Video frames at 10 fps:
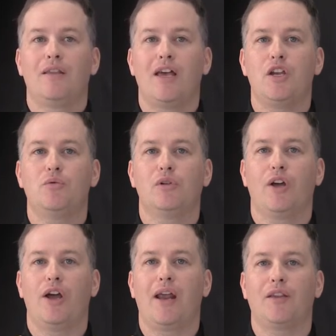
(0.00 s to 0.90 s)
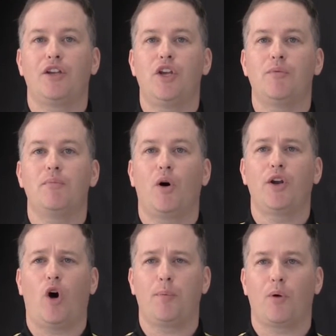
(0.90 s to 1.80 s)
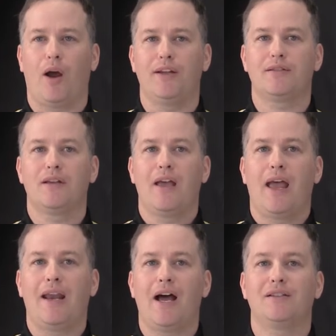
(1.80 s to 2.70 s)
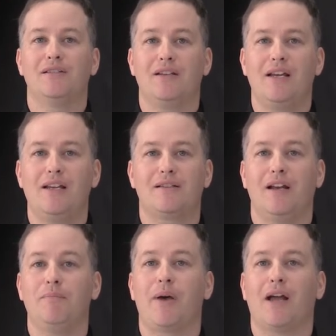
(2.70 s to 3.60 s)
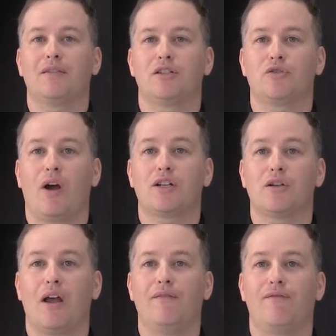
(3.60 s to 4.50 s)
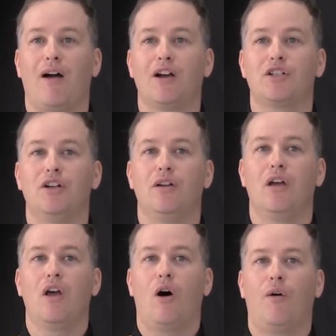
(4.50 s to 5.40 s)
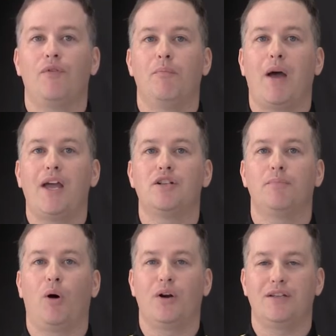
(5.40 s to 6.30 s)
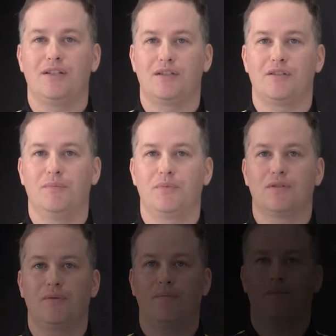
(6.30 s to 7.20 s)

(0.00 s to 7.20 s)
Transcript: There you will learn how the human body operates and how disease can impact the structure and function of the major body systems.